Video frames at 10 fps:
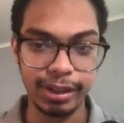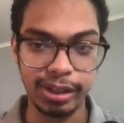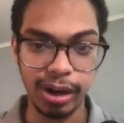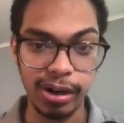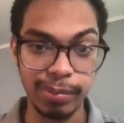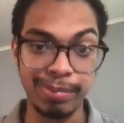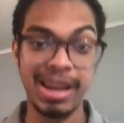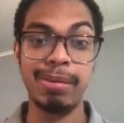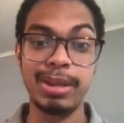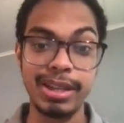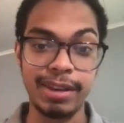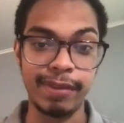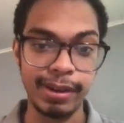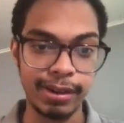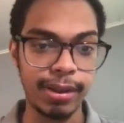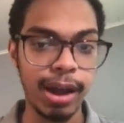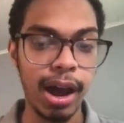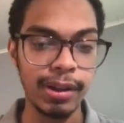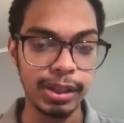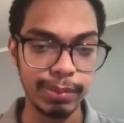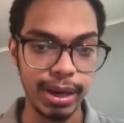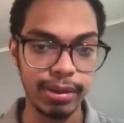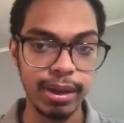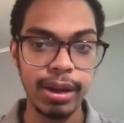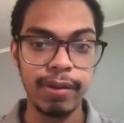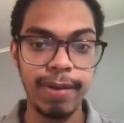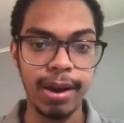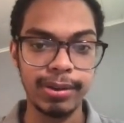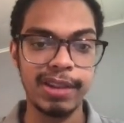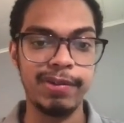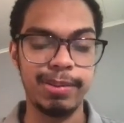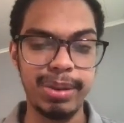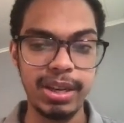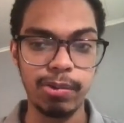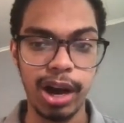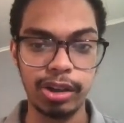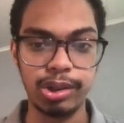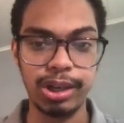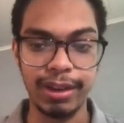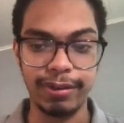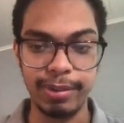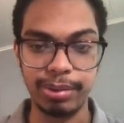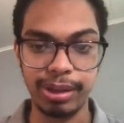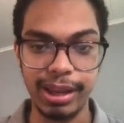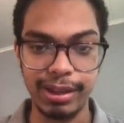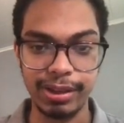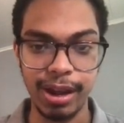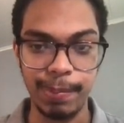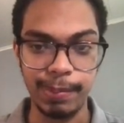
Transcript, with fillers: stardom, maybe even into the Conn Smythe Finals MVP watch if he plays up